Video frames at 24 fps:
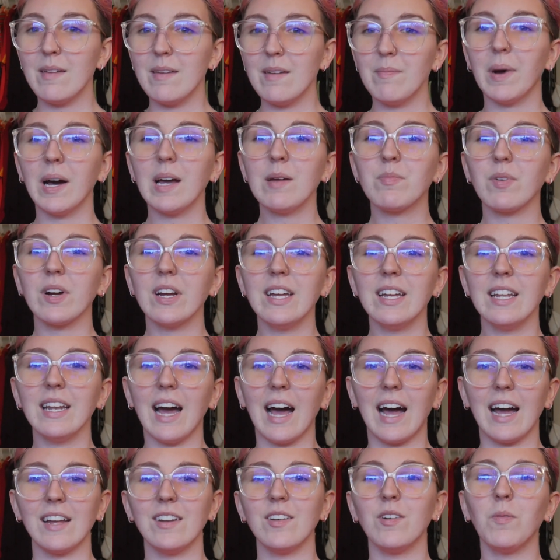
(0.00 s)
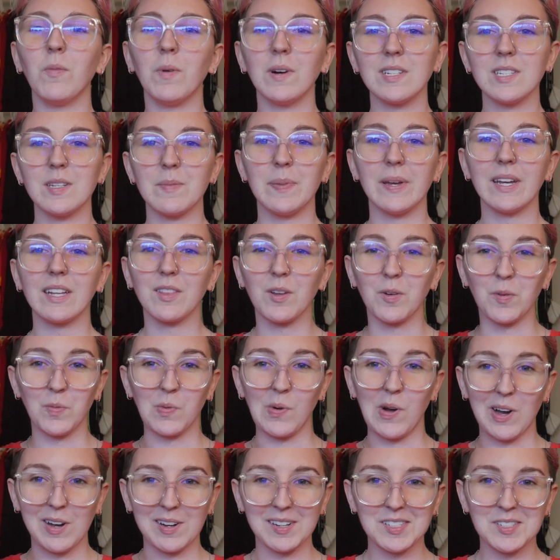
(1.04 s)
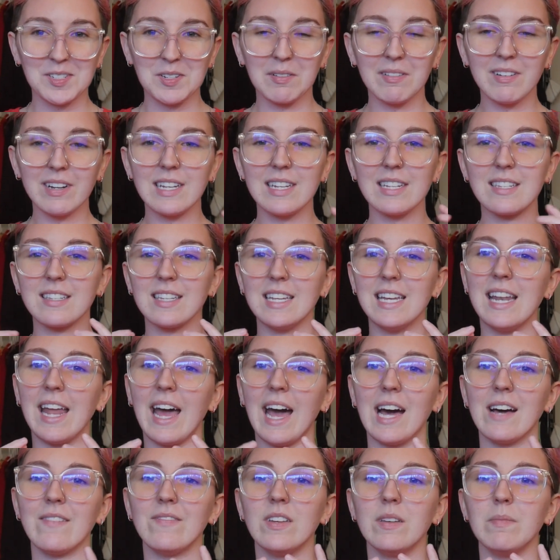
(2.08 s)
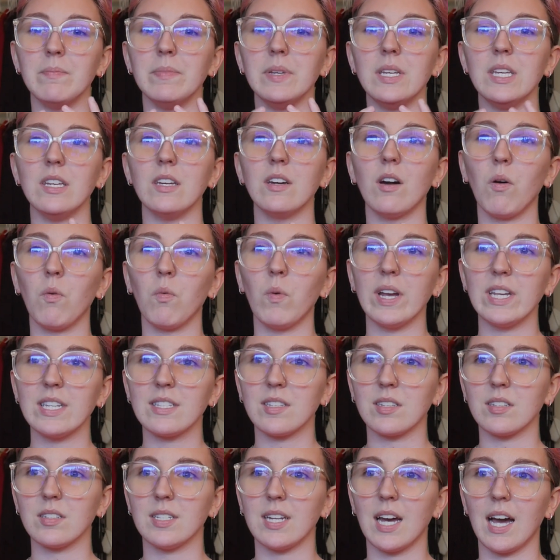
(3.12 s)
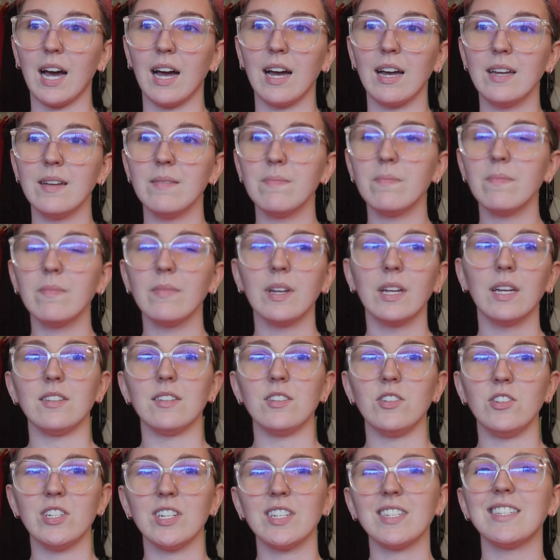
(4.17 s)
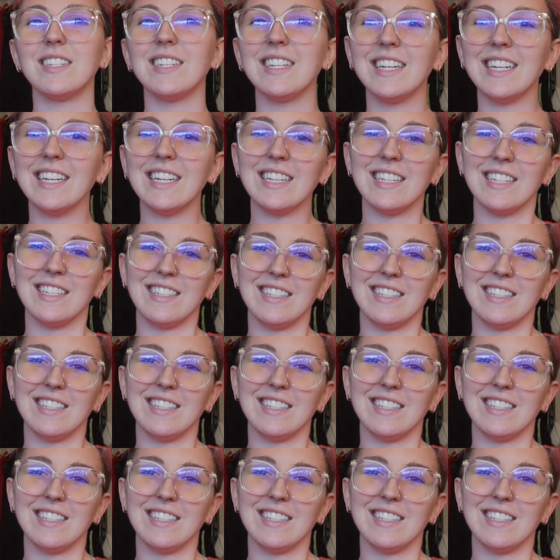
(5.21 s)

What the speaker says: In my brain, I don't want to pick the wrong choice and have it be a waste of time just to get